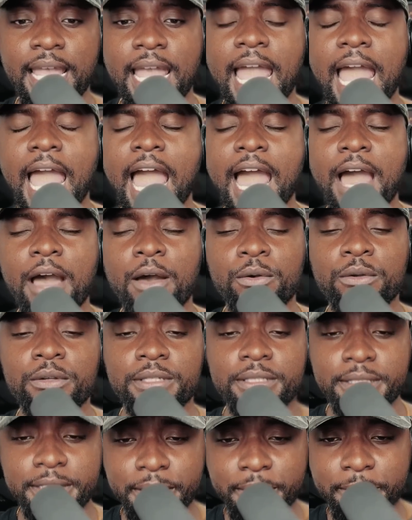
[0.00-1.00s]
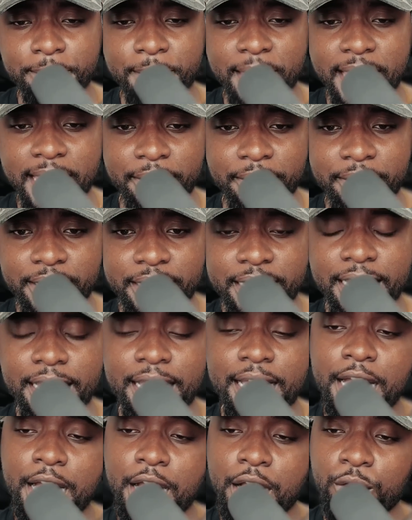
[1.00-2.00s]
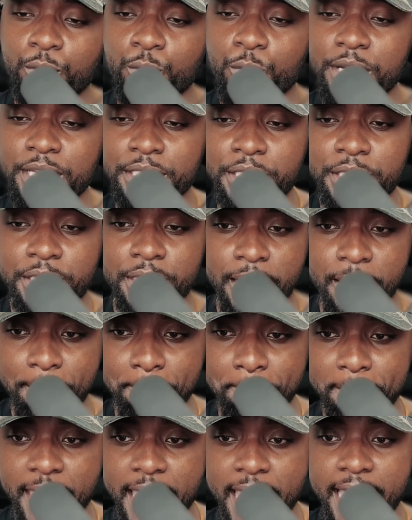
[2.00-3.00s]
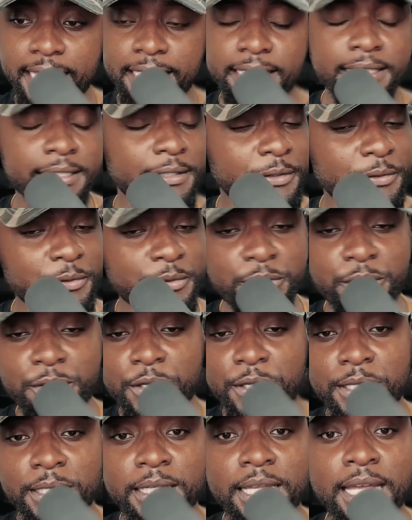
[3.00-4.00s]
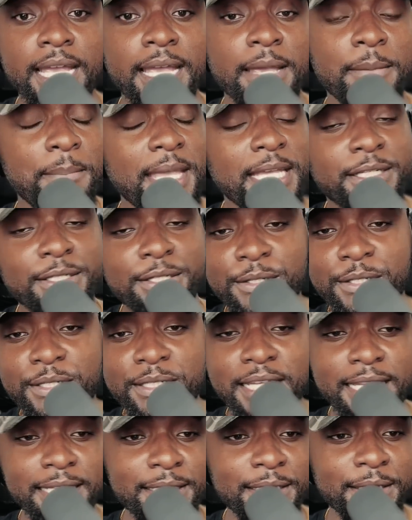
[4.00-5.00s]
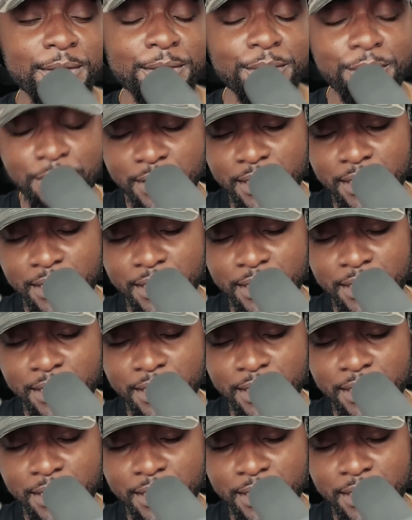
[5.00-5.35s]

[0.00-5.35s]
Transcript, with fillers: How to marry a rich man. This one's good. Make sure you stay tuned.